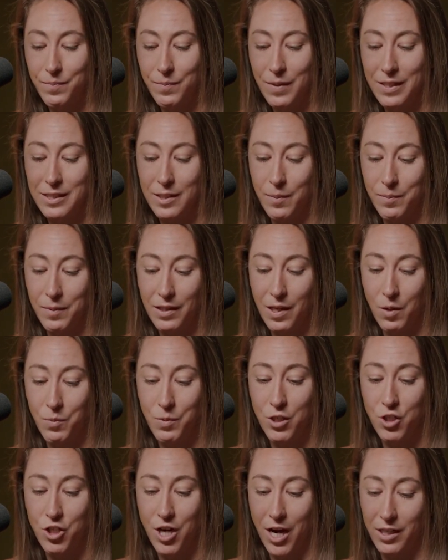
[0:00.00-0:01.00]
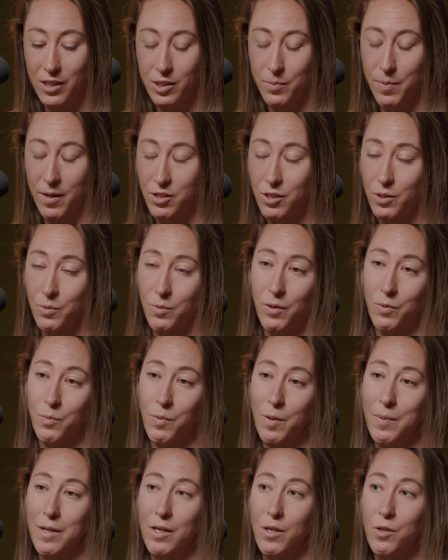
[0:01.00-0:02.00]
it's something that we check, especially with
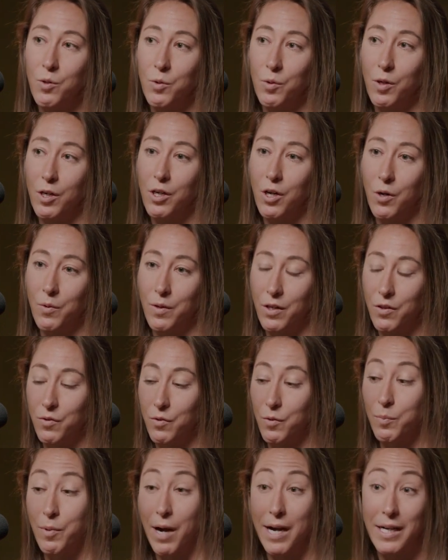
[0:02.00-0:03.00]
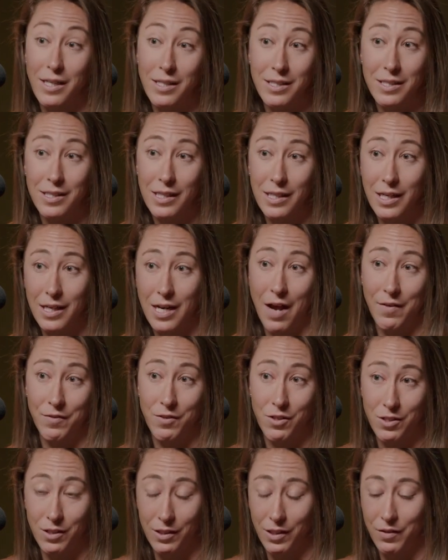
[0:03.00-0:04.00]
women who are going through pregnancy and
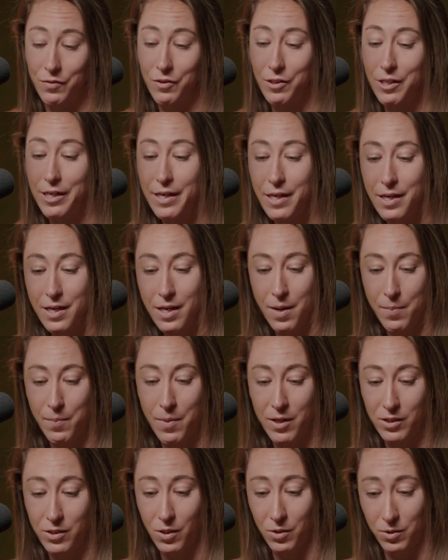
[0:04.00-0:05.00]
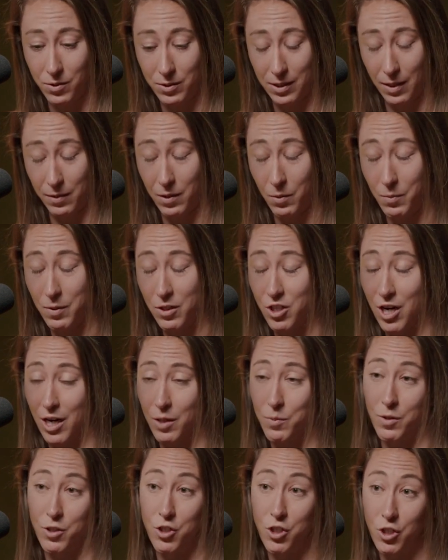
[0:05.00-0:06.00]
after delivery, but it's also something we
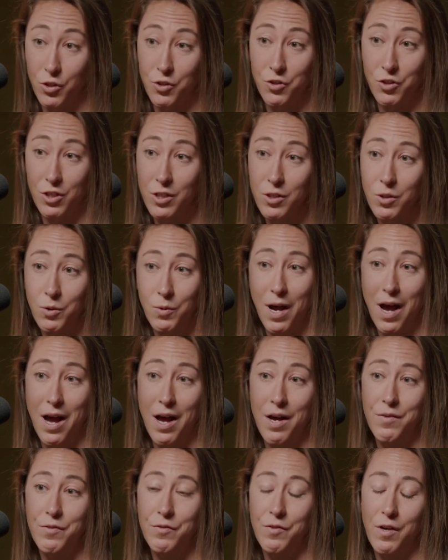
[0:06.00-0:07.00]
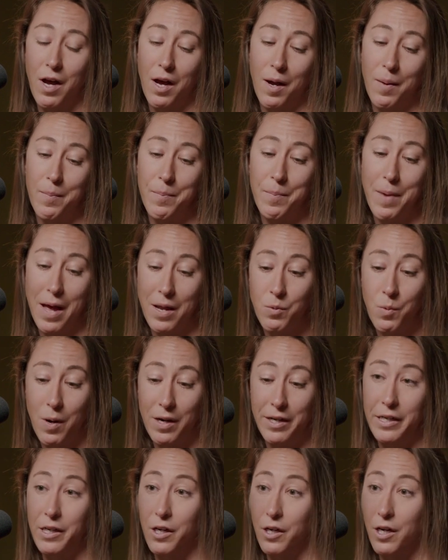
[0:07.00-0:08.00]
check with children who have
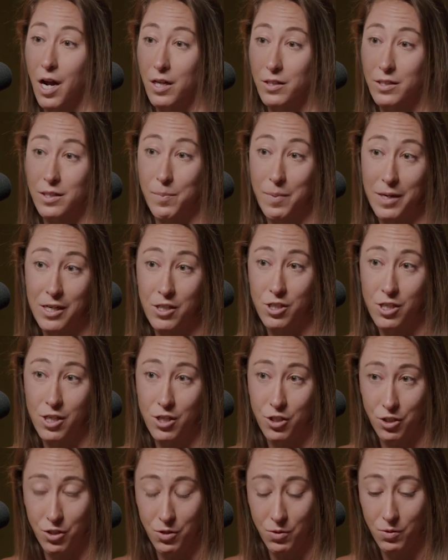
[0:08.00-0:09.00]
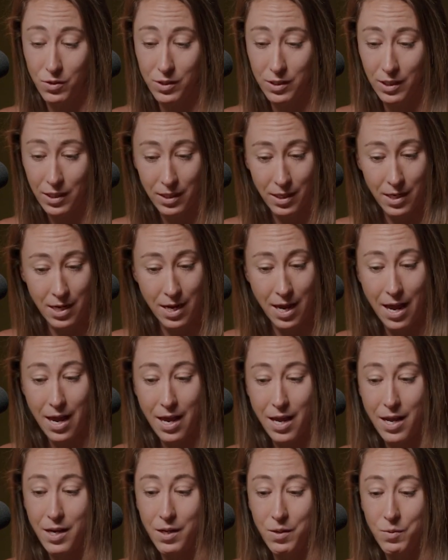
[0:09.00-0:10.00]
bedwetting or constipation issues,
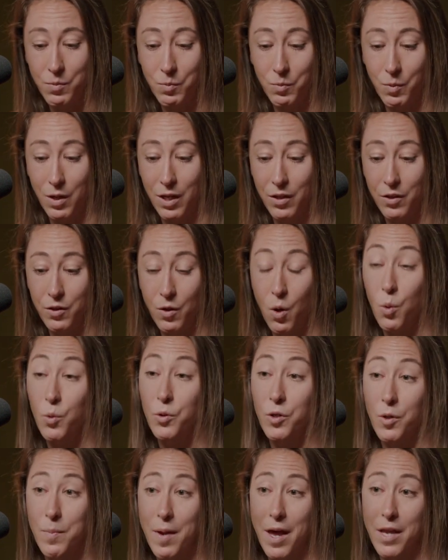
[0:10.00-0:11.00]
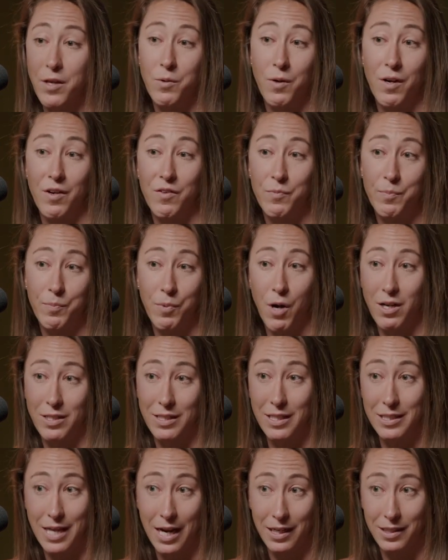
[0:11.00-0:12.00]
and with older men who have
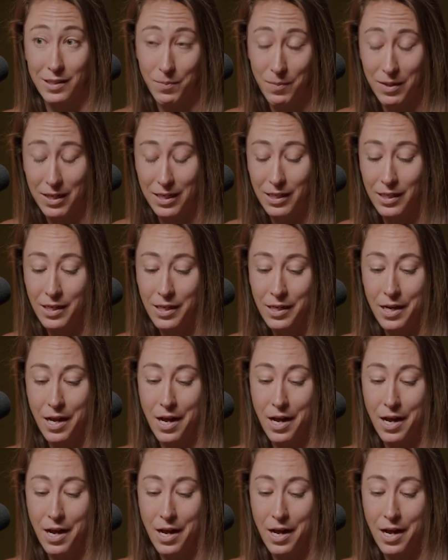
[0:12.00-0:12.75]
prostatectomy,